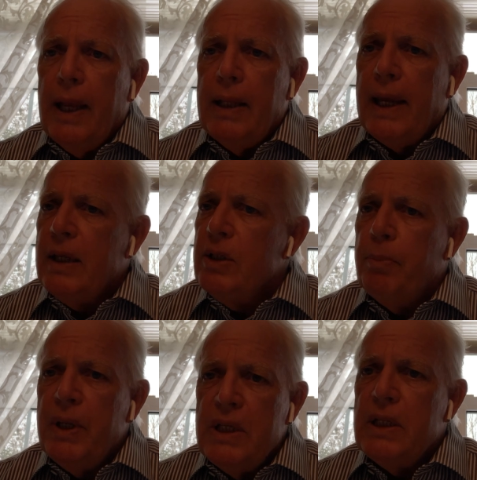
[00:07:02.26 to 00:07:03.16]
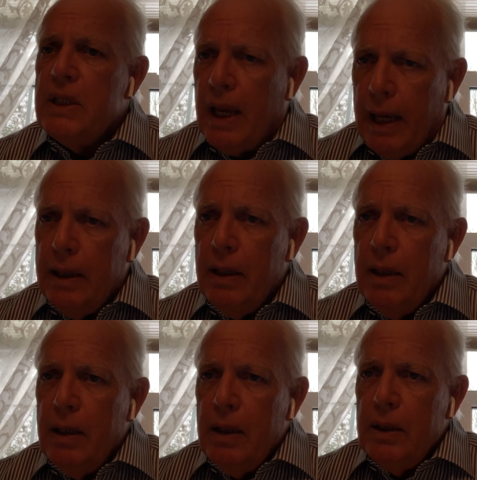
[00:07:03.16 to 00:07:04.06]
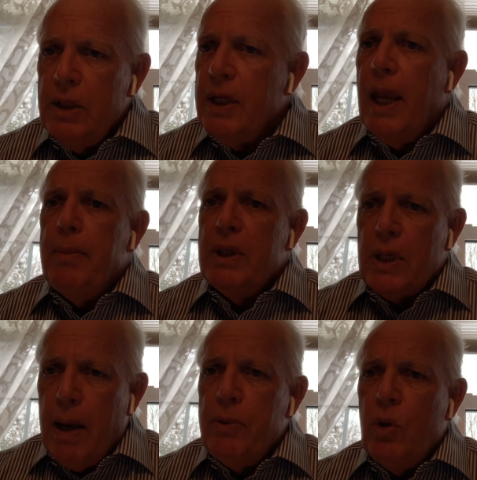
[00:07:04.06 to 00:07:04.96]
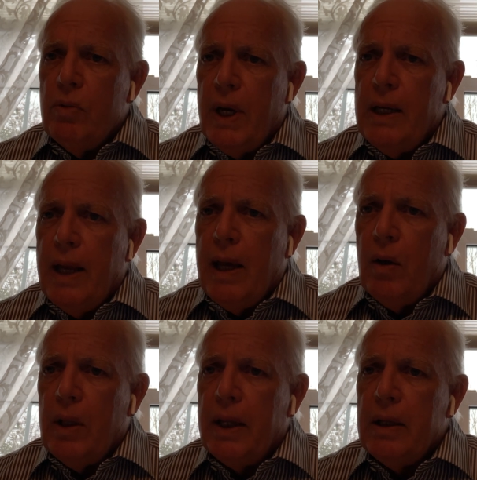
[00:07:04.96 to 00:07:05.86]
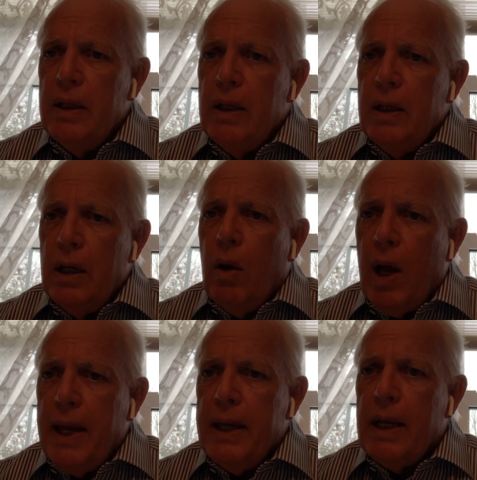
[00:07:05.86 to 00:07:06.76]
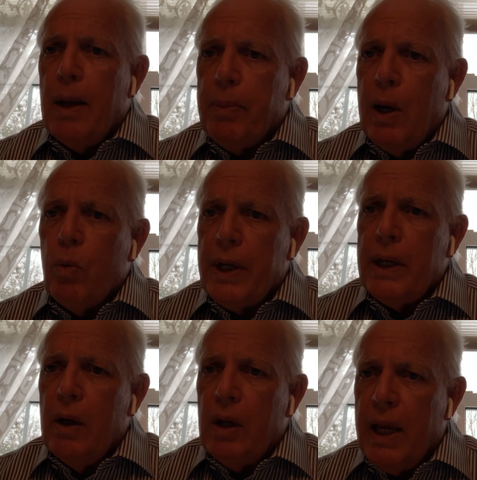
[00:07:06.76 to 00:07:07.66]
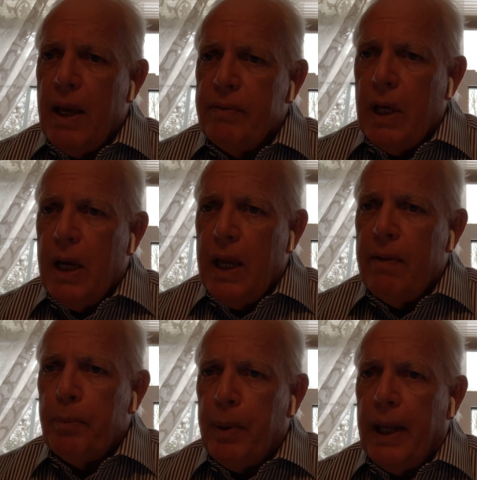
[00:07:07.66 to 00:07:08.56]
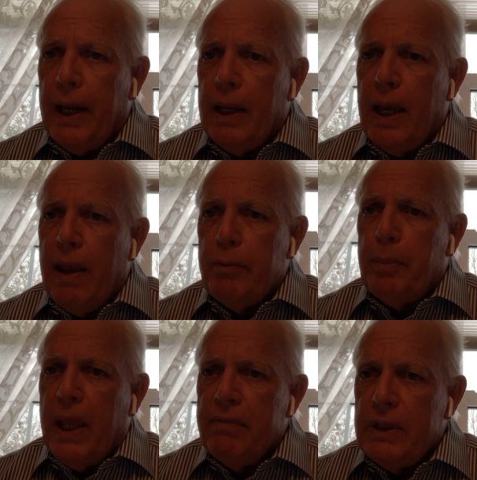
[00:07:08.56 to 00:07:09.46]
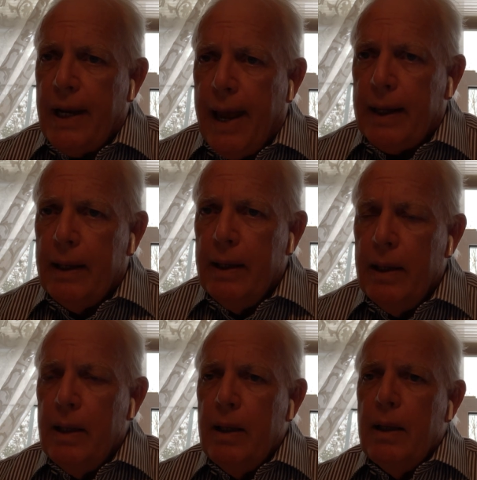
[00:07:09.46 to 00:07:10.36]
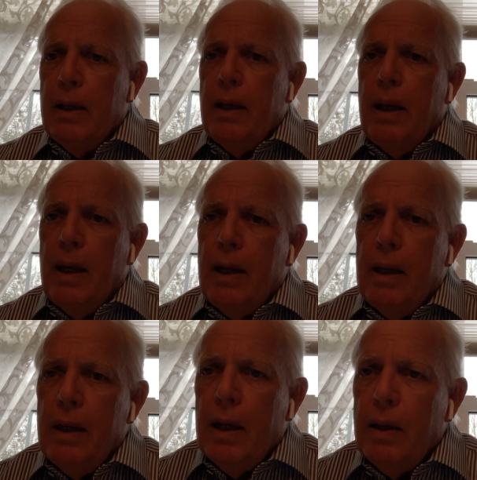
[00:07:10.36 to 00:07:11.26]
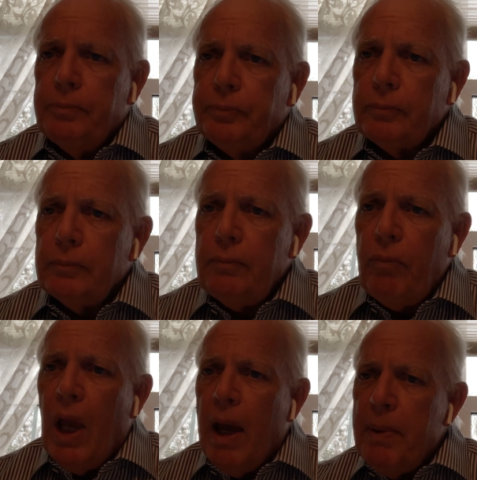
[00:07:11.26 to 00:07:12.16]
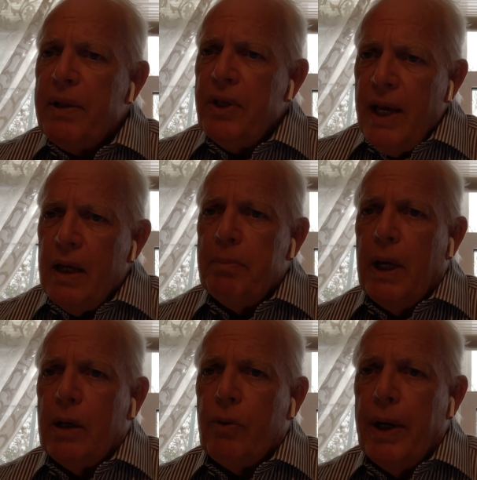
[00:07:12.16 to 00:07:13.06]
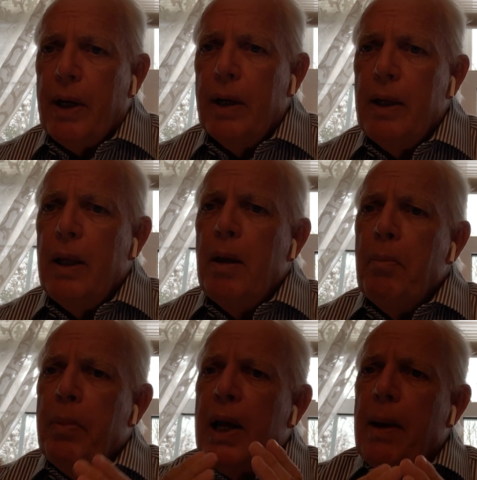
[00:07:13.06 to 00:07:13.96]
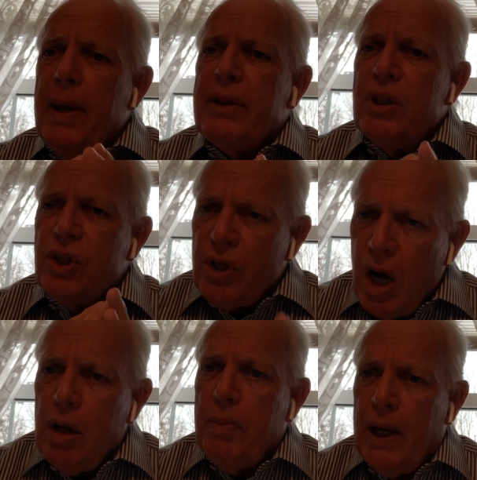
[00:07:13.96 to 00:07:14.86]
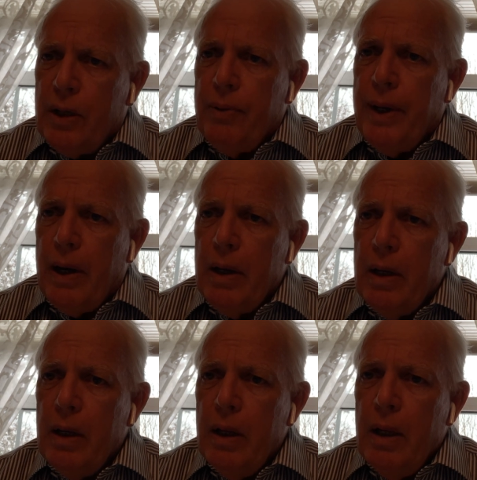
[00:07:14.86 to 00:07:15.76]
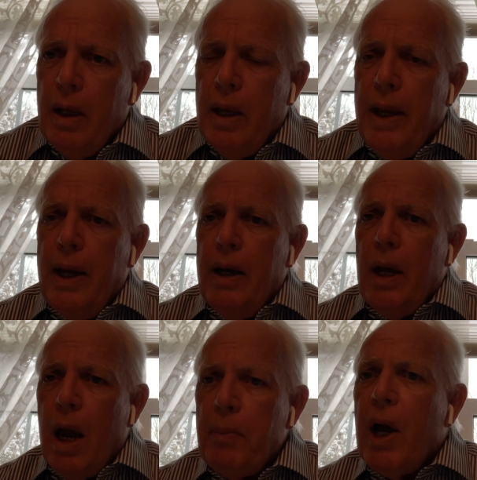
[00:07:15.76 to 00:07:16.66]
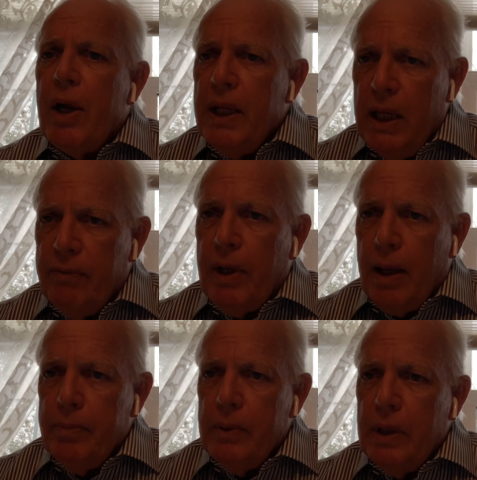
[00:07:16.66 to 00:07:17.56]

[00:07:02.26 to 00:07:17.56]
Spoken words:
like it's a business day, the same as I'm doing right now. Like, I get up, I work out, I have a plan. I have a plan of attack, and I'm at the end of my career, but I'm at the start of my career, and I'm not going to give up.